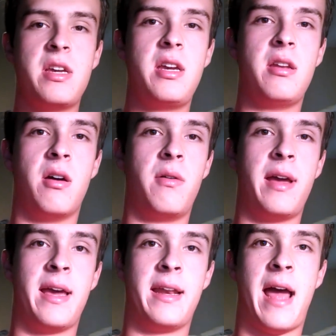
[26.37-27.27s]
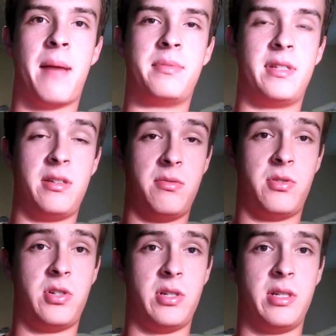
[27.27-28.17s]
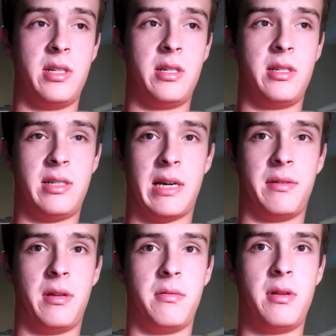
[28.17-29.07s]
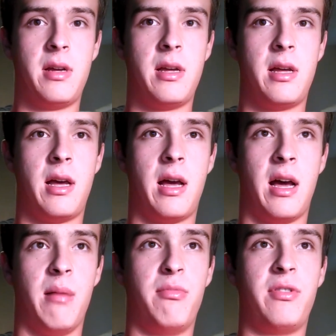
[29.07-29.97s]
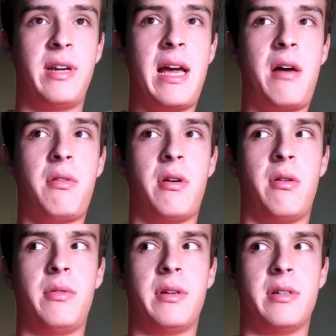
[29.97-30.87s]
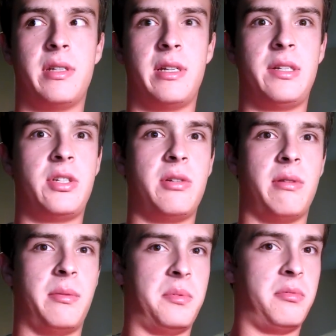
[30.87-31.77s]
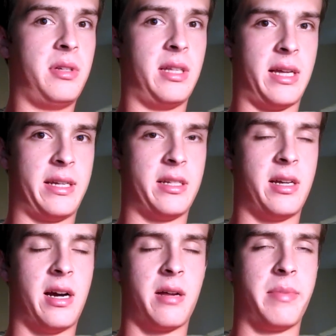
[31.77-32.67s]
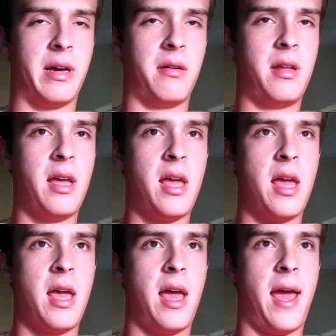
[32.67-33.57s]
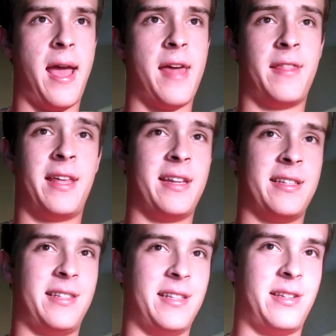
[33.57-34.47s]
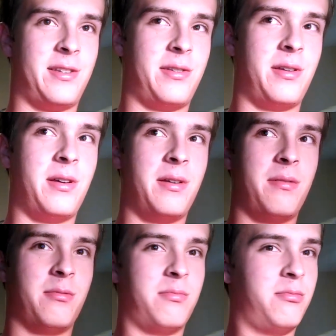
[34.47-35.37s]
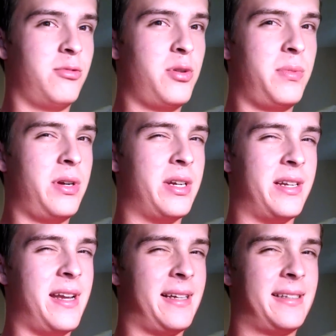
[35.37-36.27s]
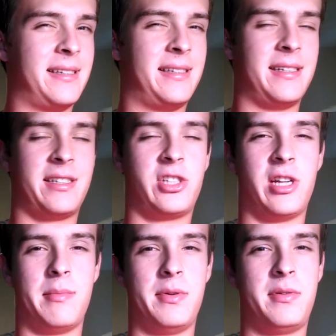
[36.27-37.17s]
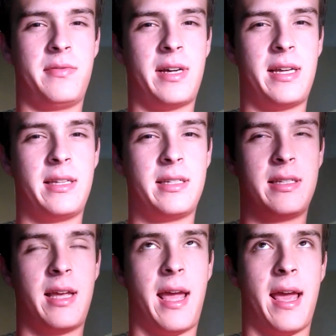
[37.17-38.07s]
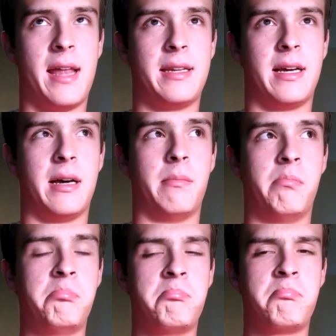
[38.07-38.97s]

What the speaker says: apps that you should download. For now, though, there's an issue I'd really like to talk about, and that is this rumored Nexus 6 Shamu device, and a